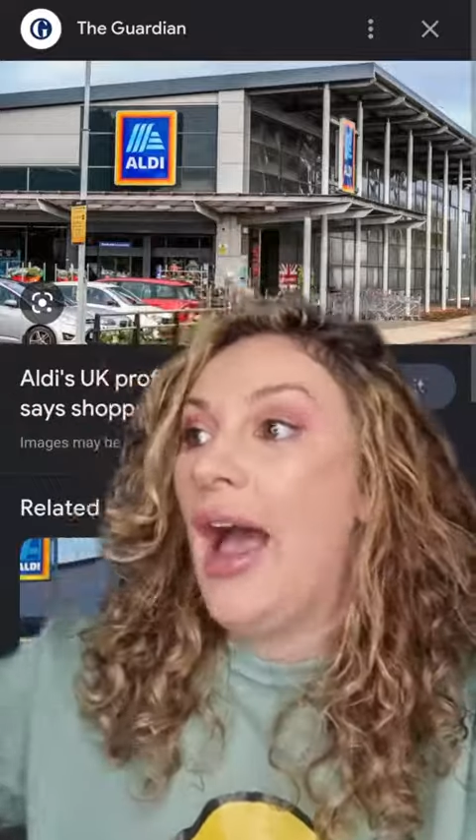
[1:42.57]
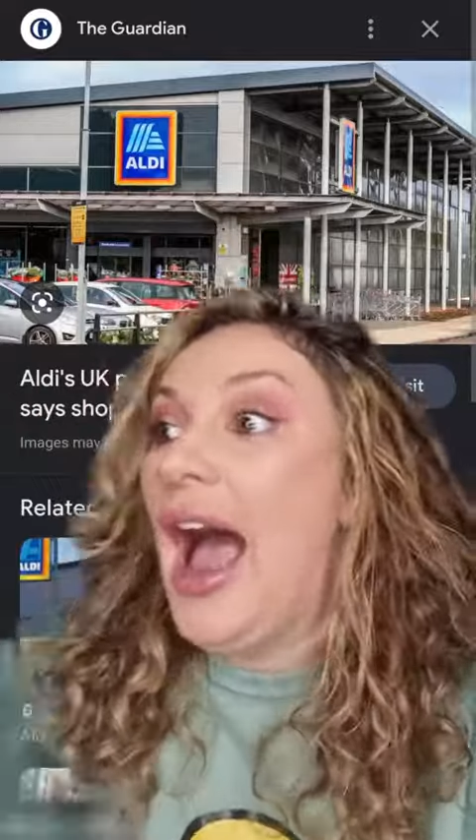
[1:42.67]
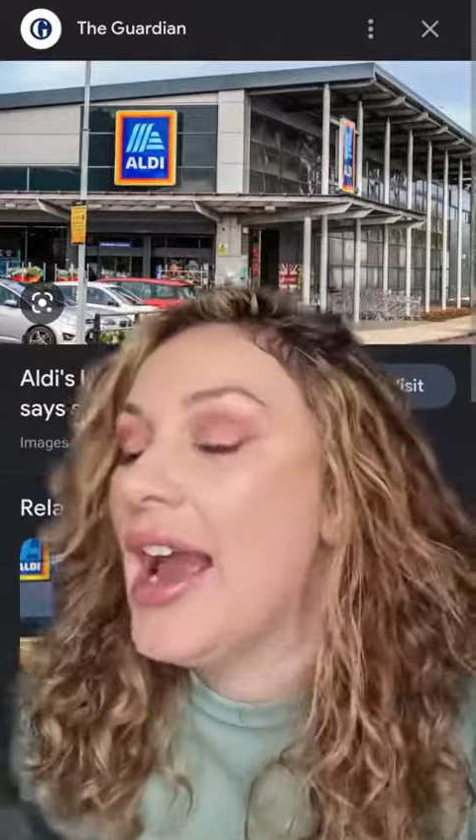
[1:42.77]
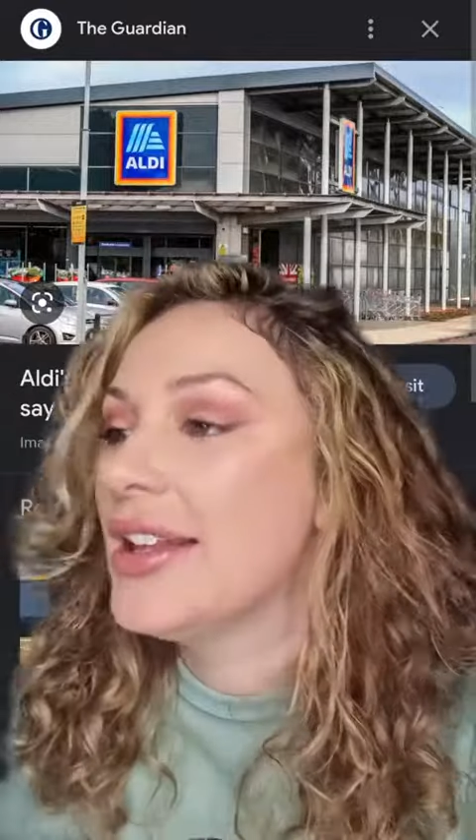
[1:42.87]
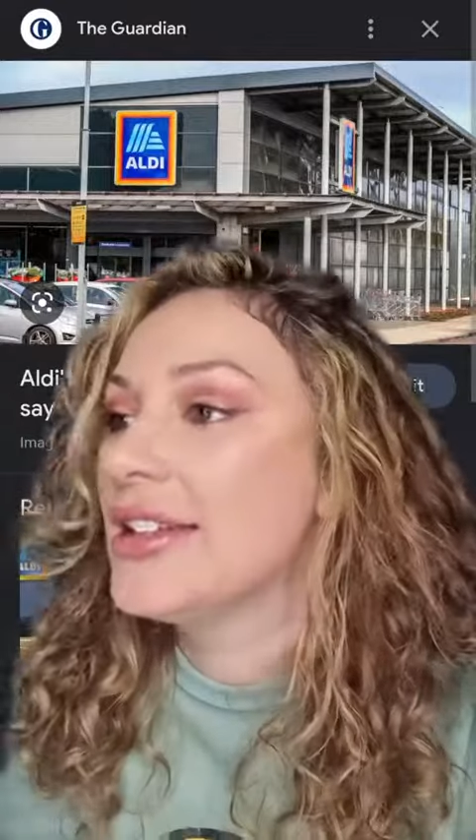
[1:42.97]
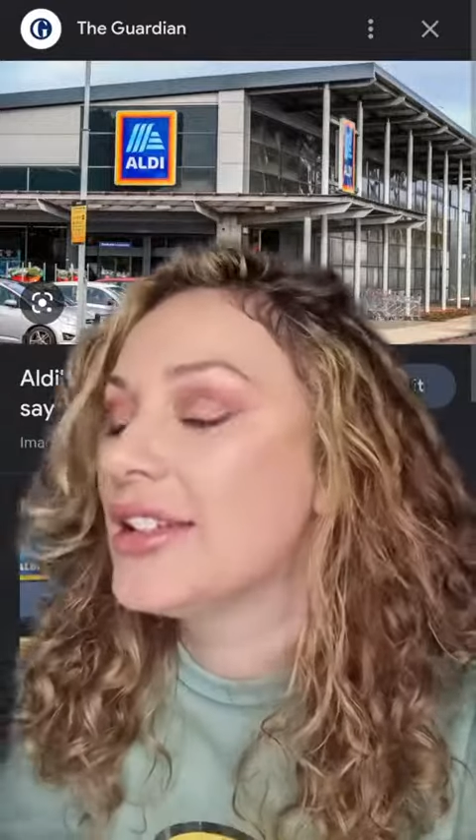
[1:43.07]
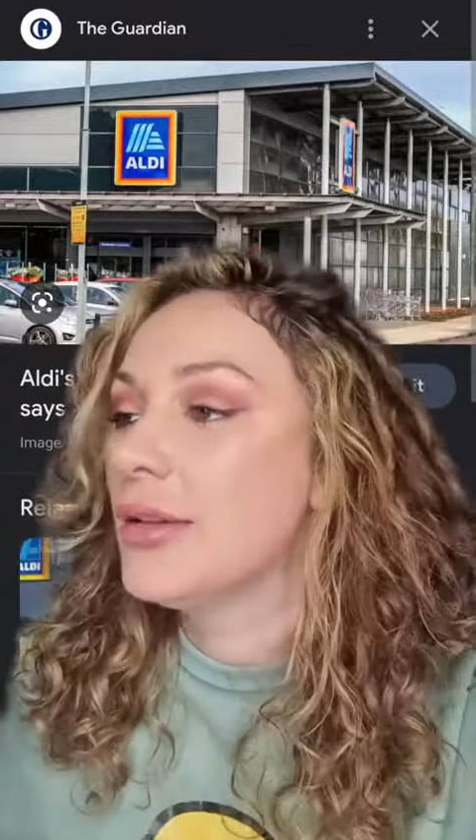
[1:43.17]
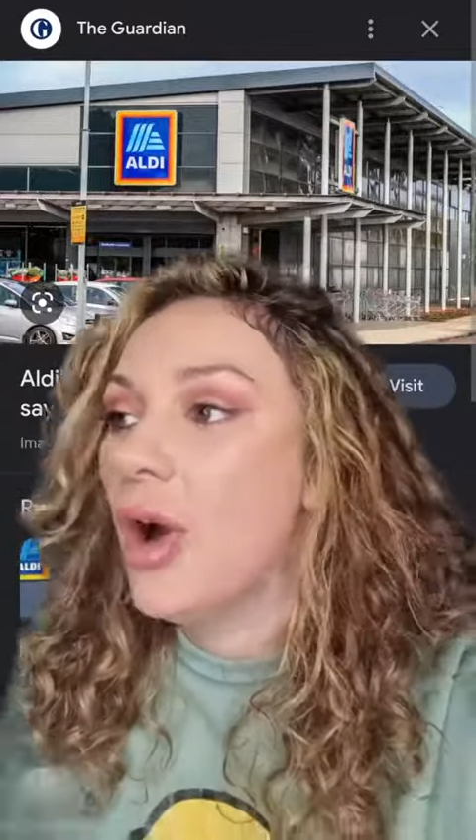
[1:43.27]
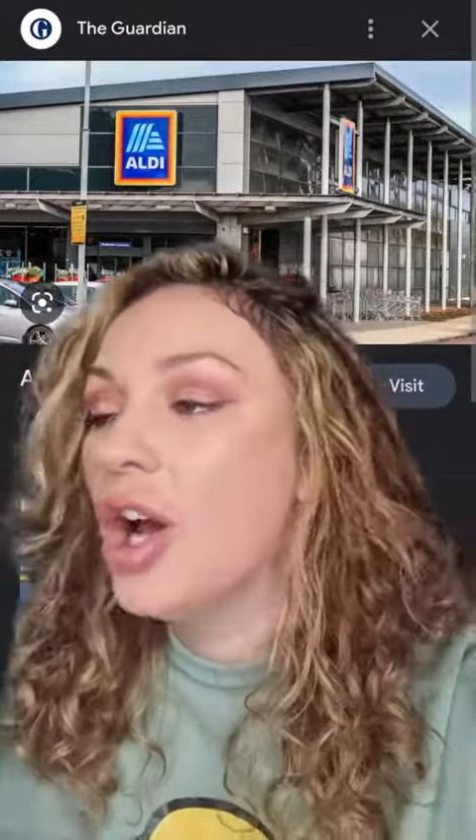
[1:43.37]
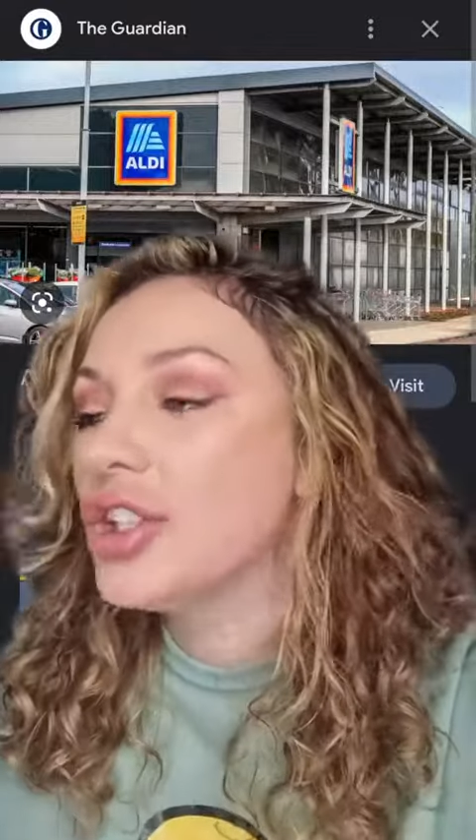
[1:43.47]
Heinz
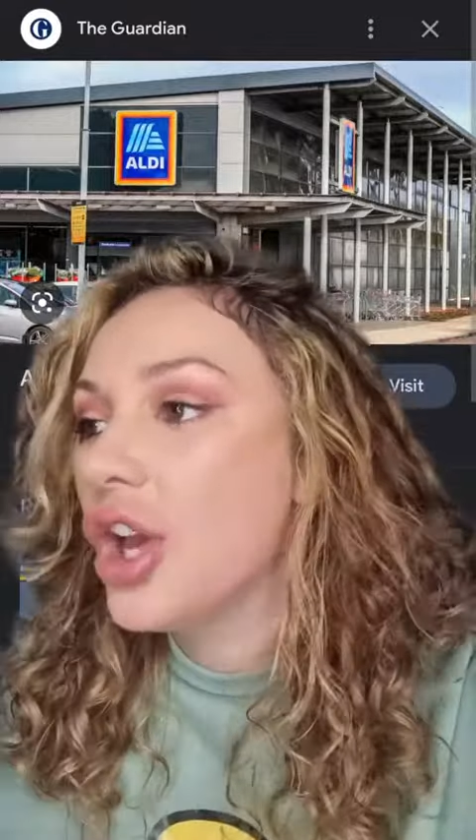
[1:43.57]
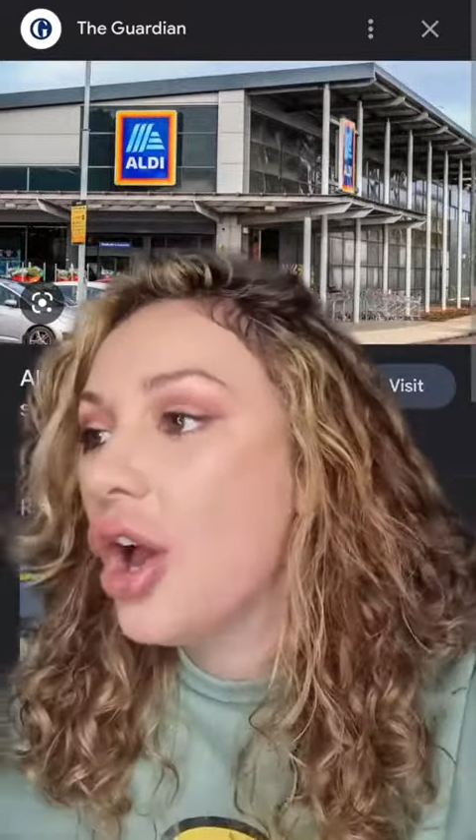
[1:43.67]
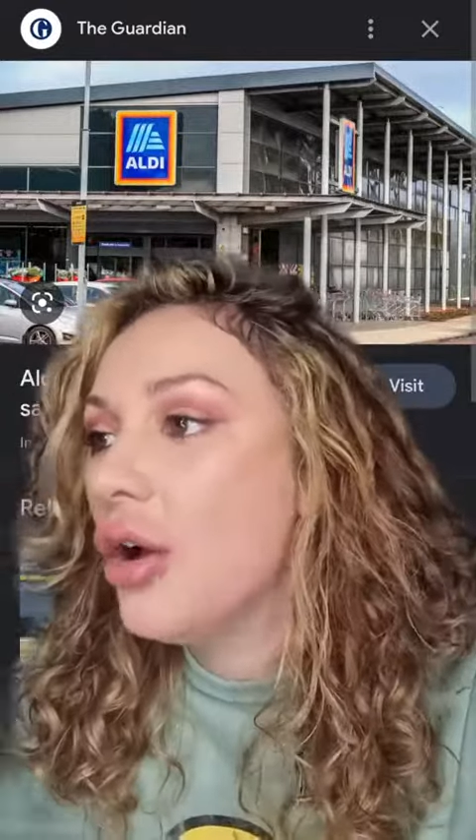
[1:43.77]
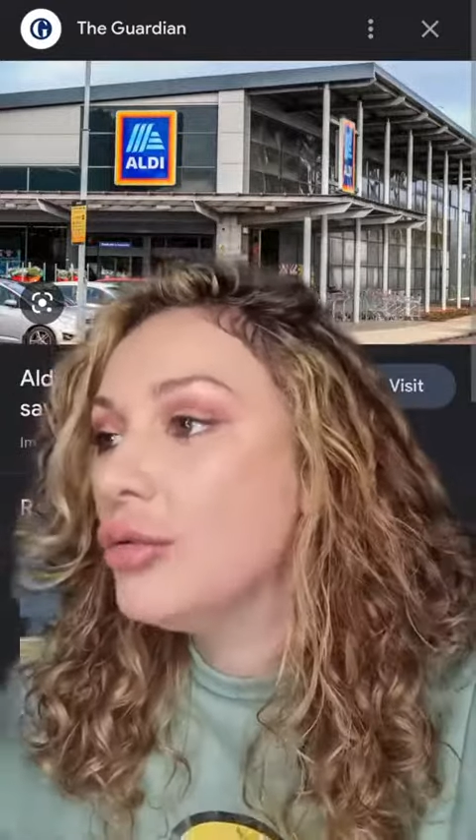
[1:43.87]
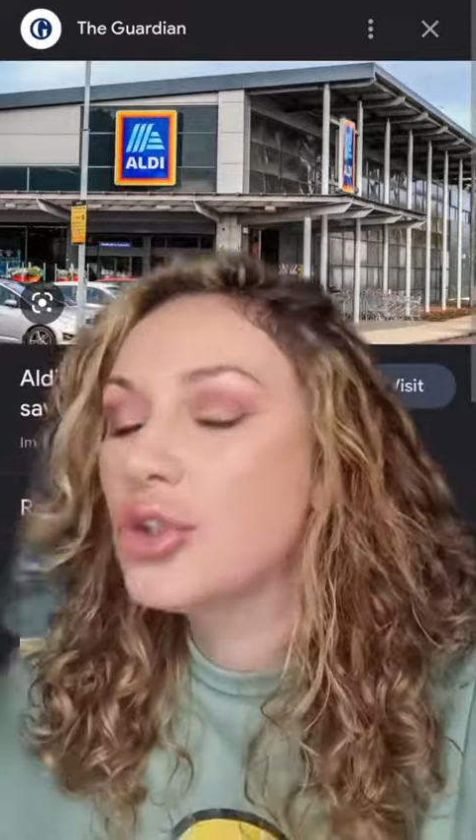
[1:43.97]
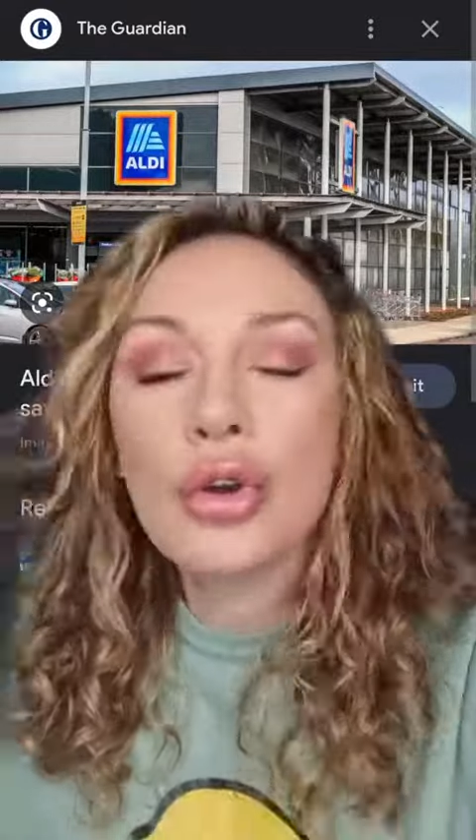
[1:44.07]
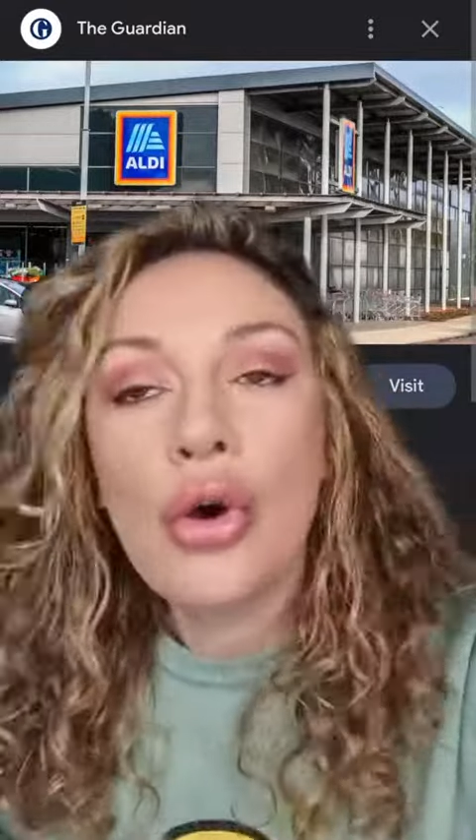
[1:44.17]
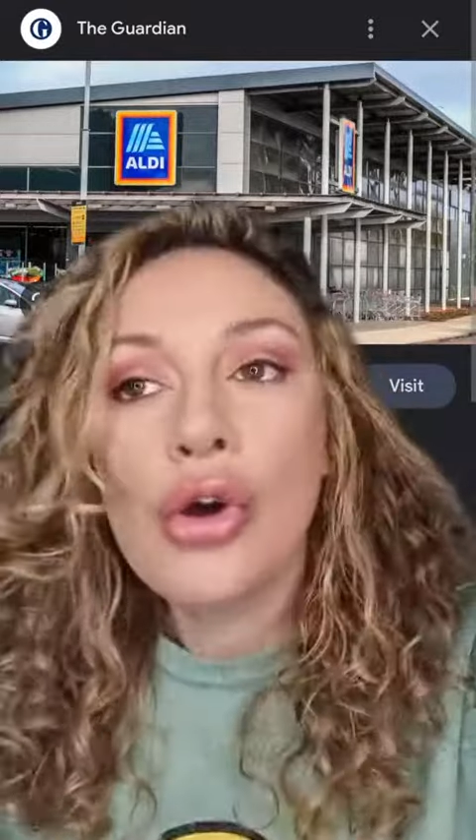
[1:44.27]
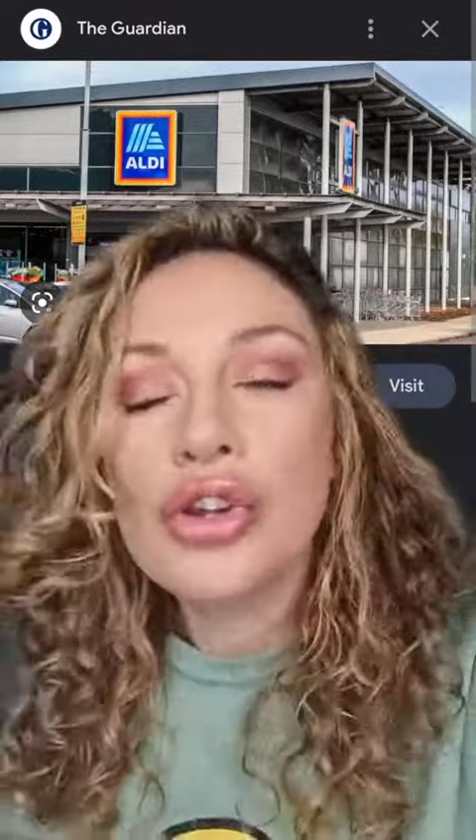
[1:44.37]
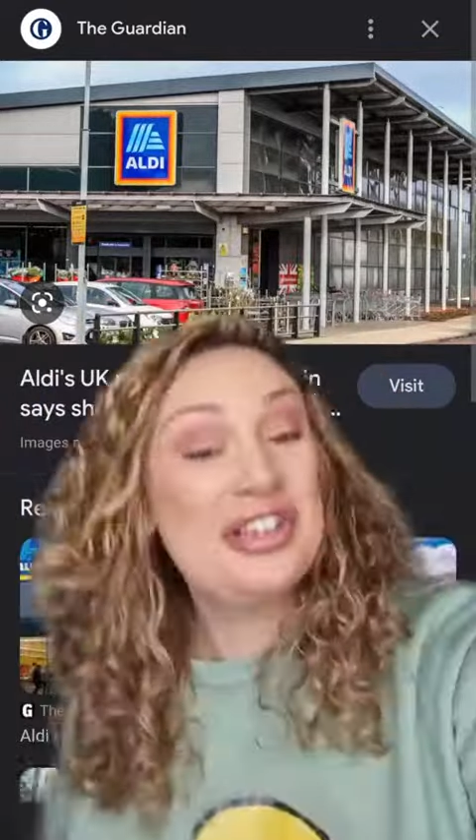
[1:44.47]
tomato sauce?